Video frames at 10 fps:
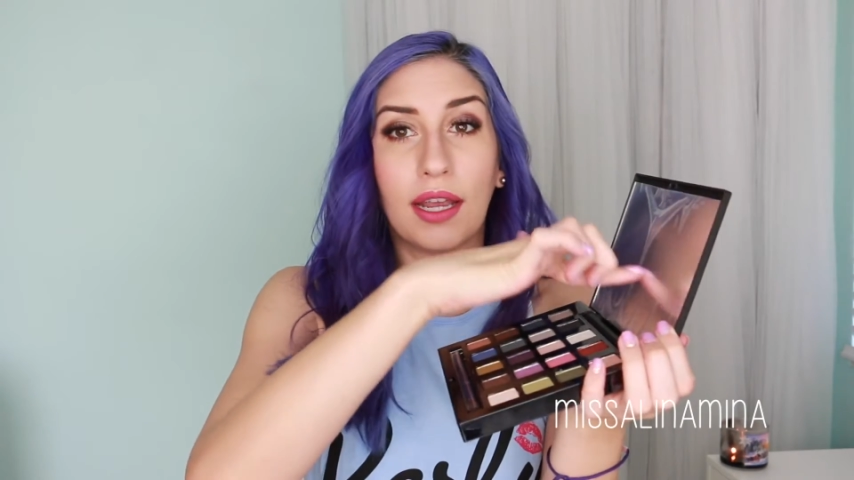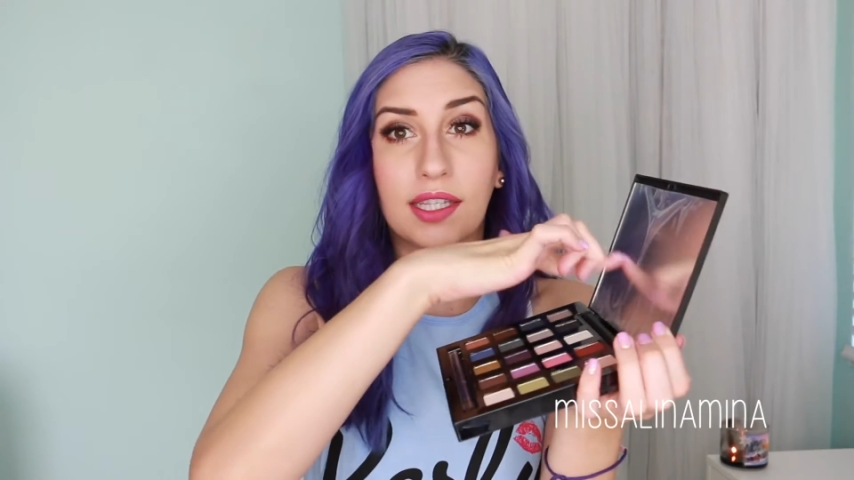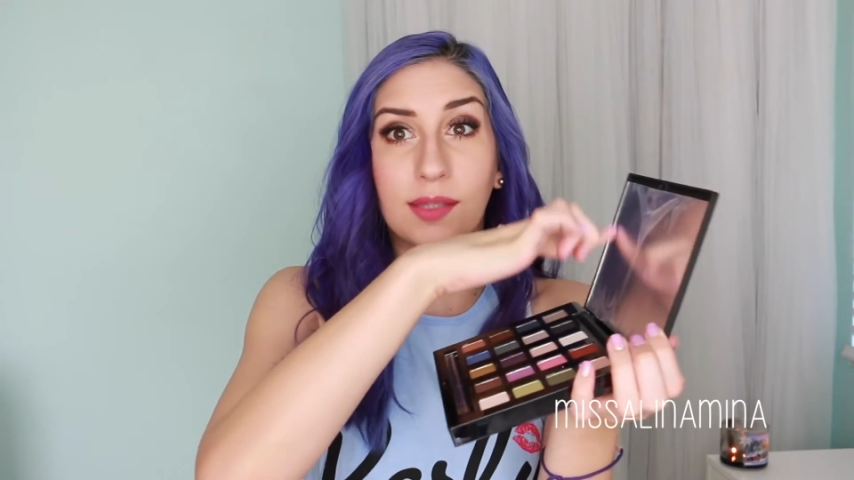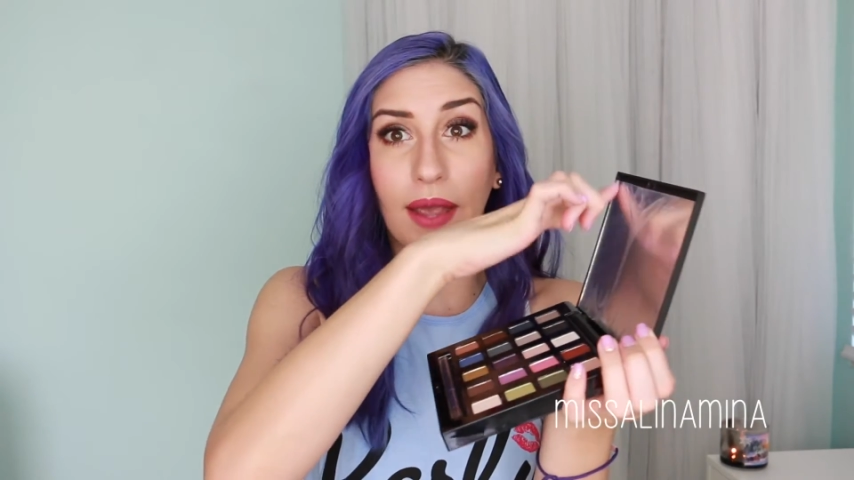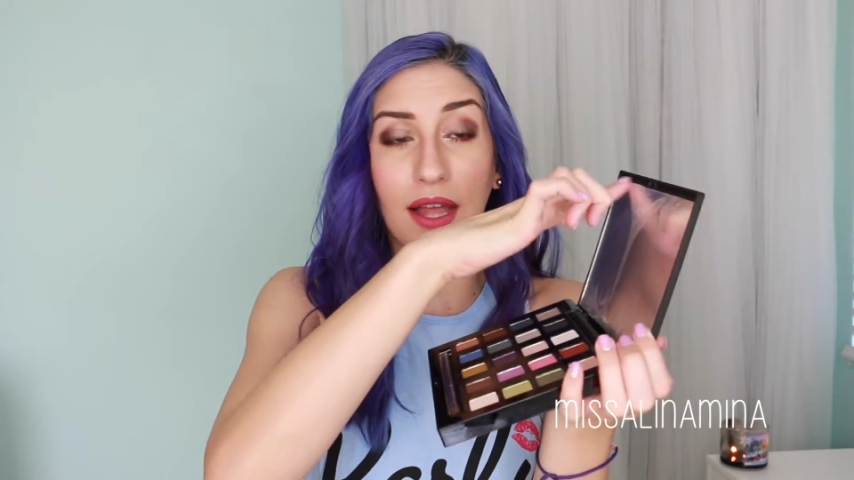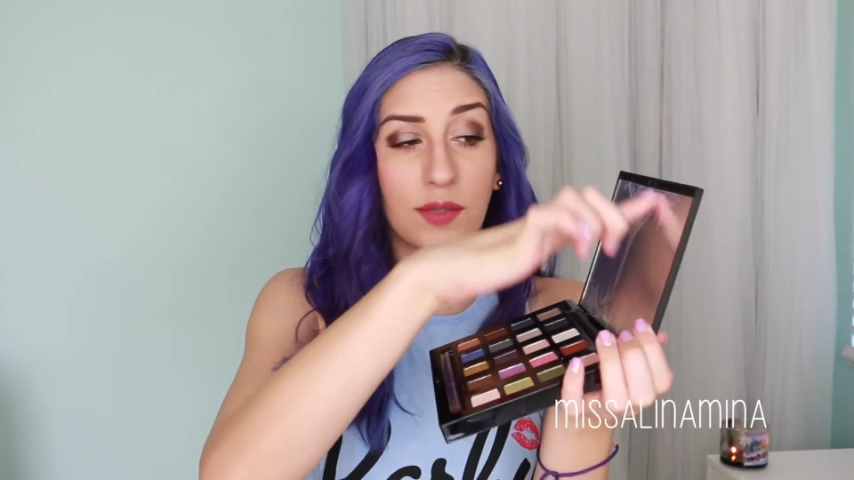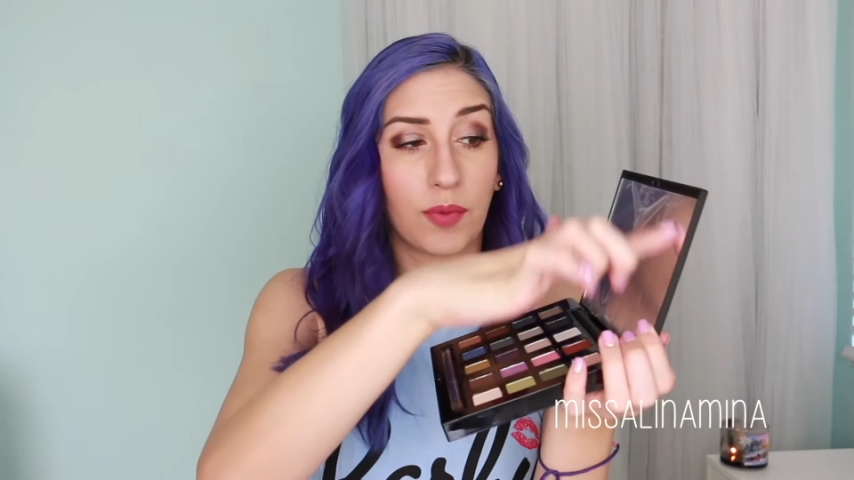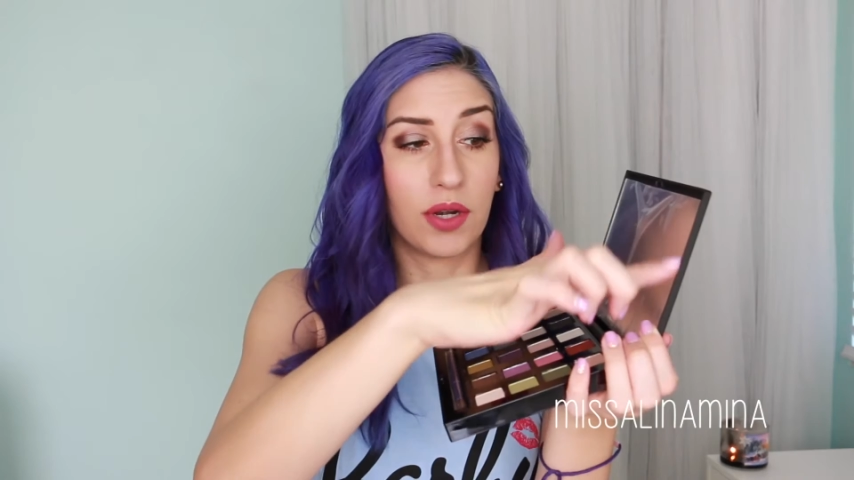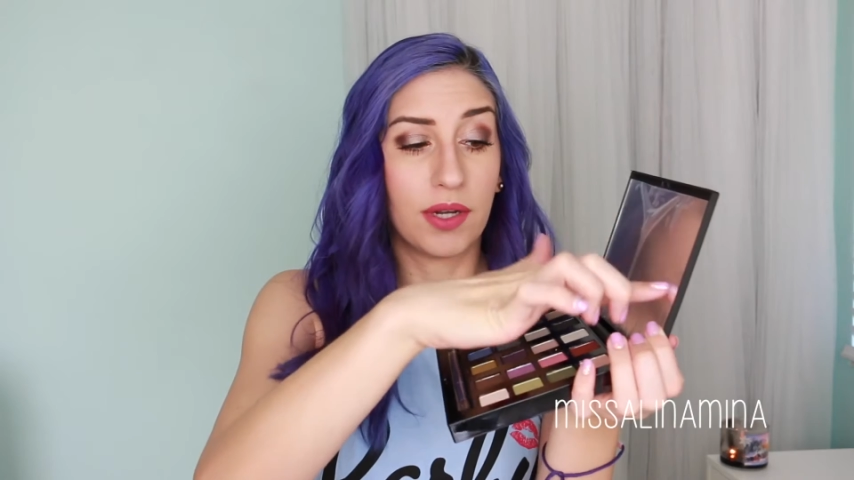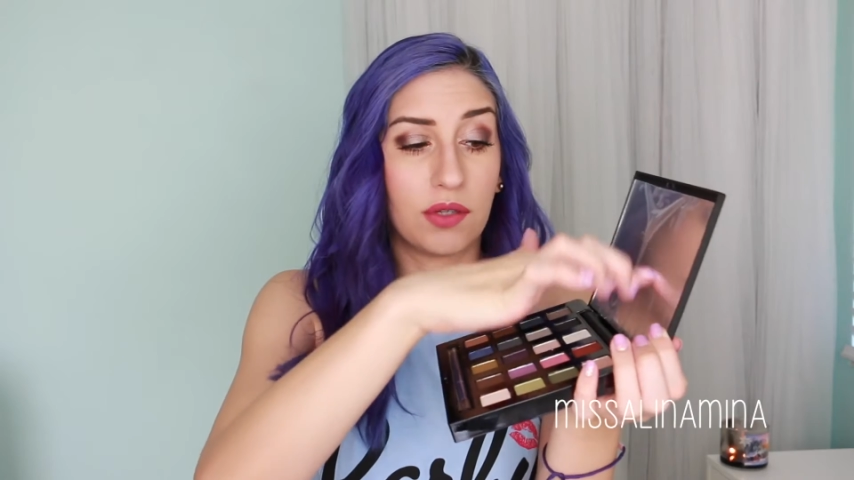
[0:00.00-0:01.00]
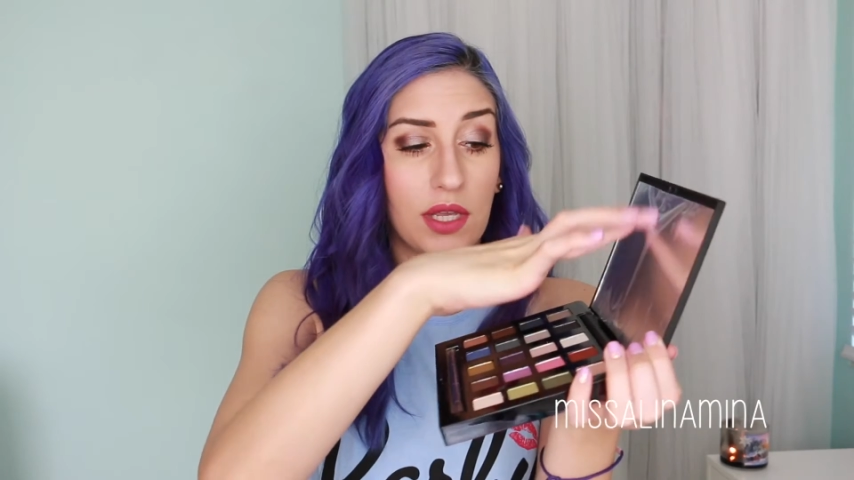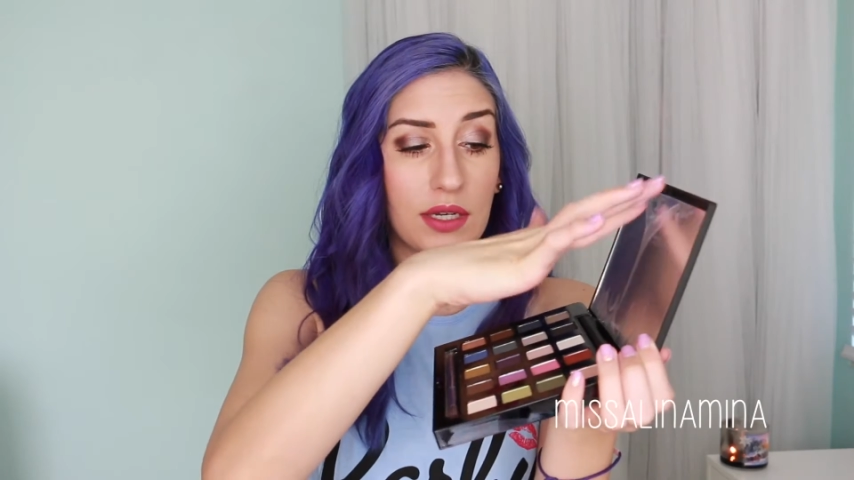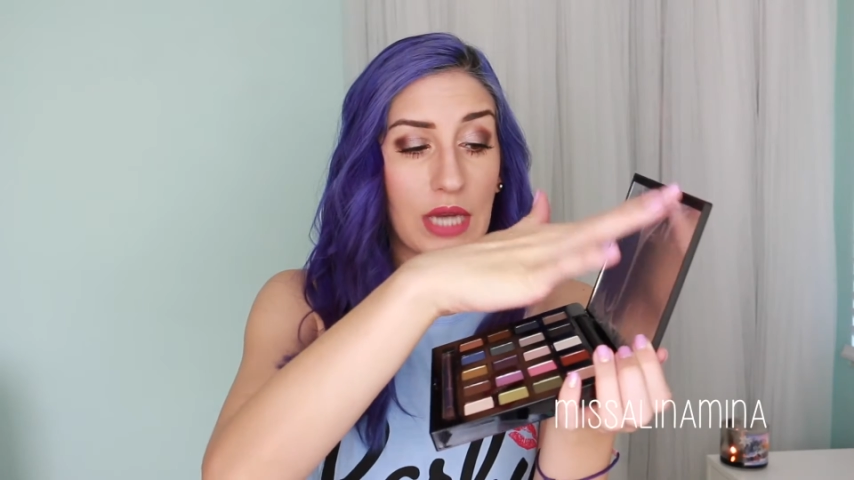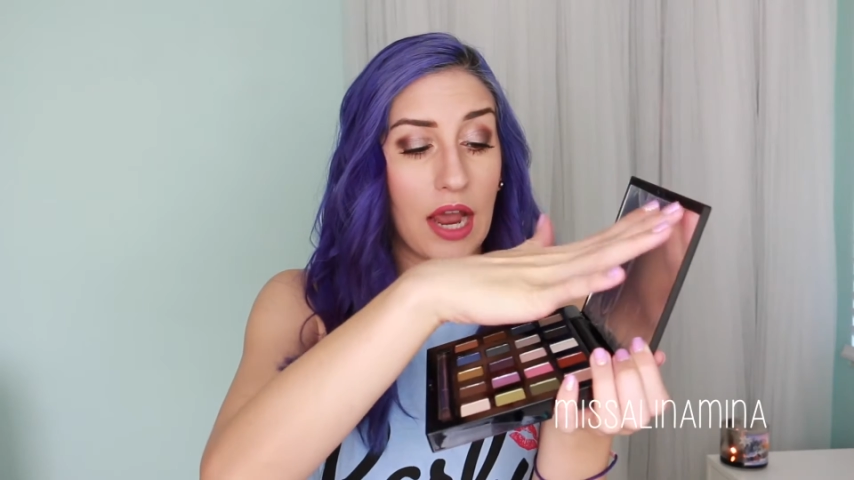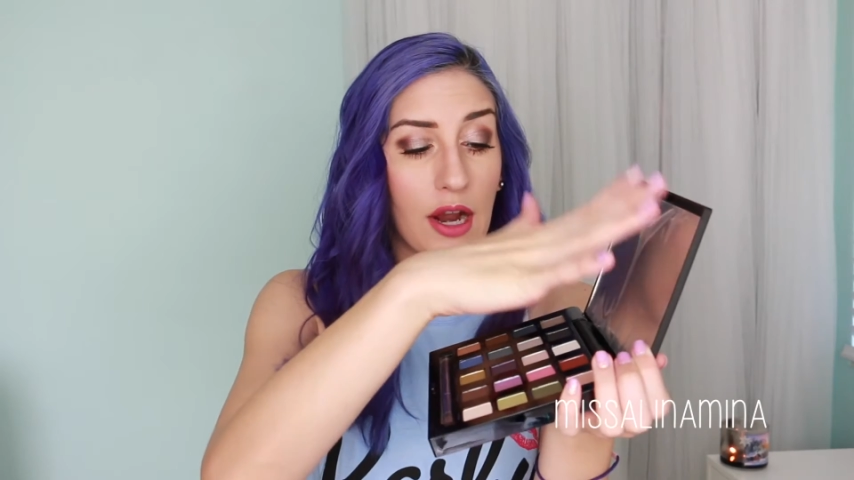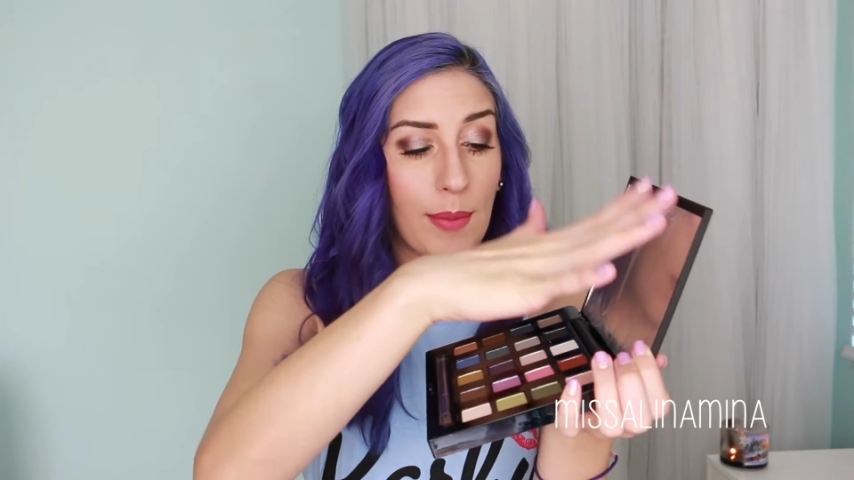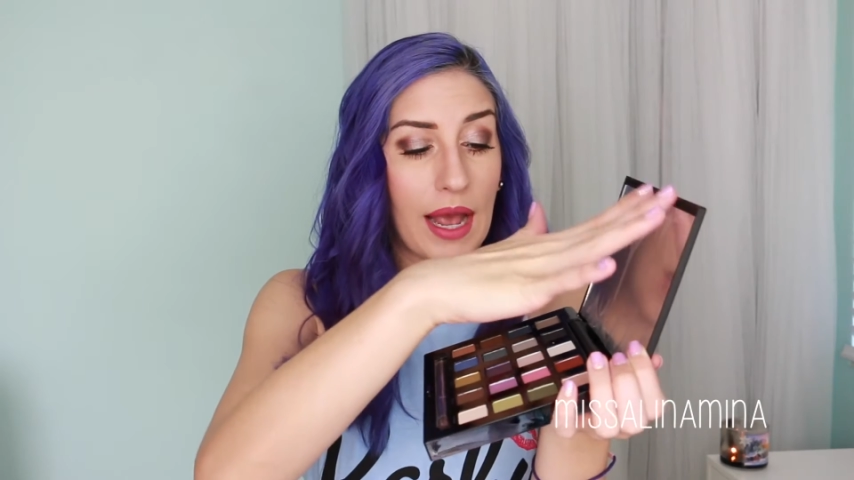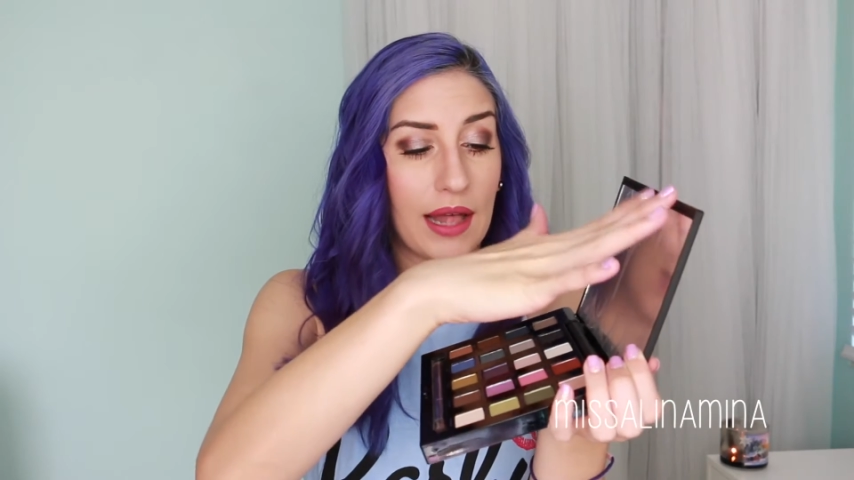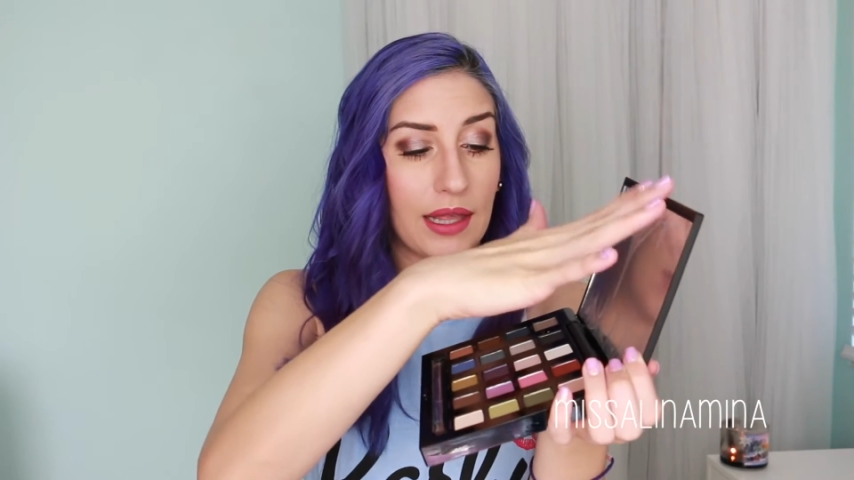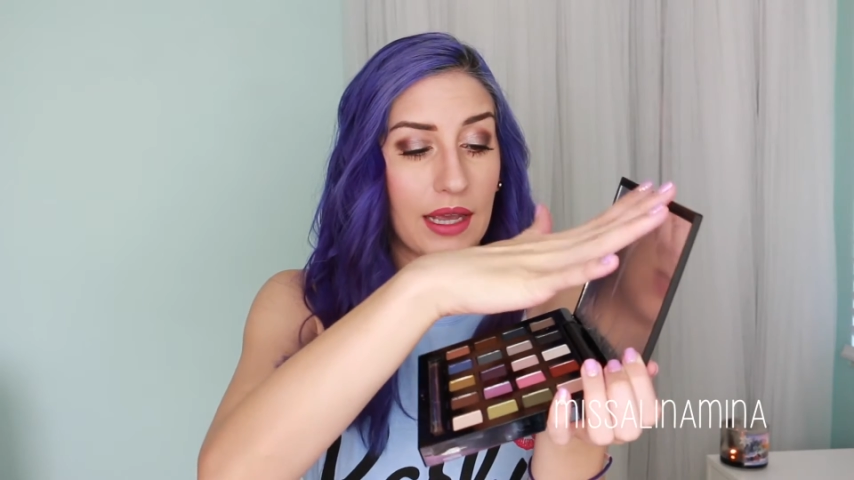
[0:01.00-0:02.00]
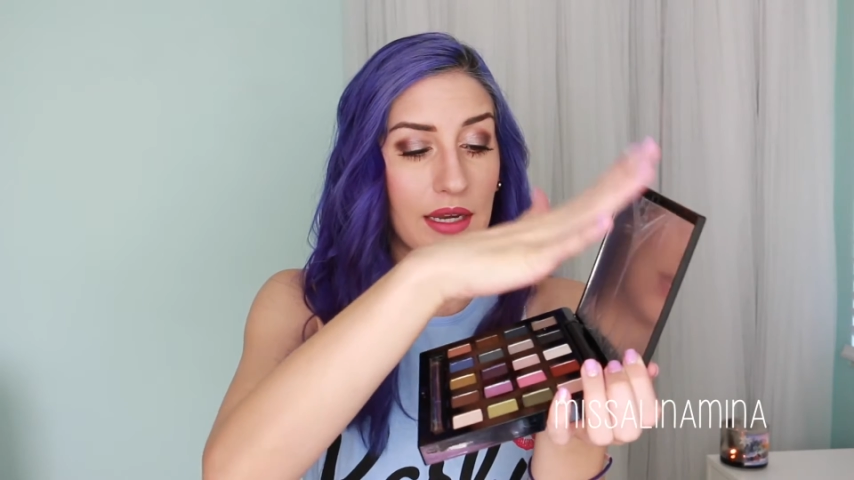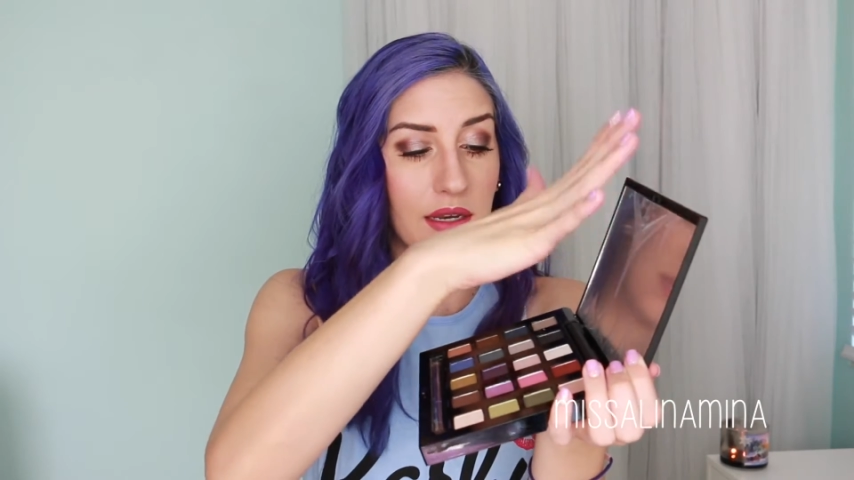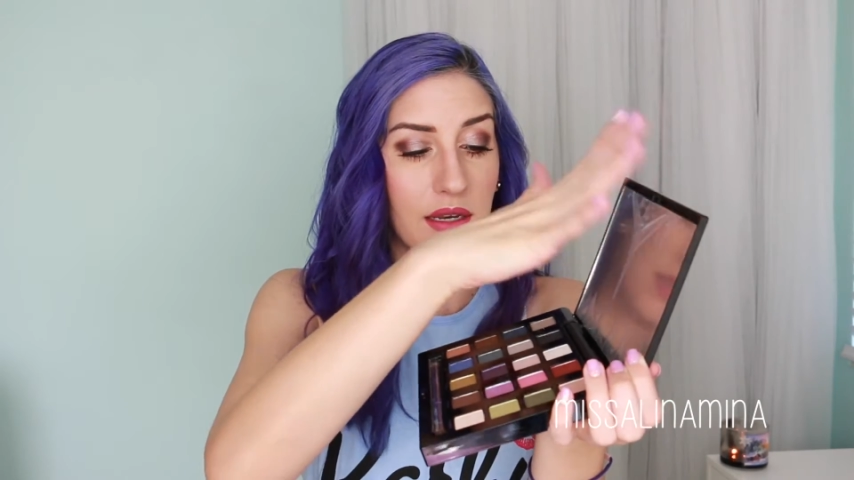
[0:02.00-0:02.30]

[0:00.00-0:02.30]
It spans pretty much the entire palette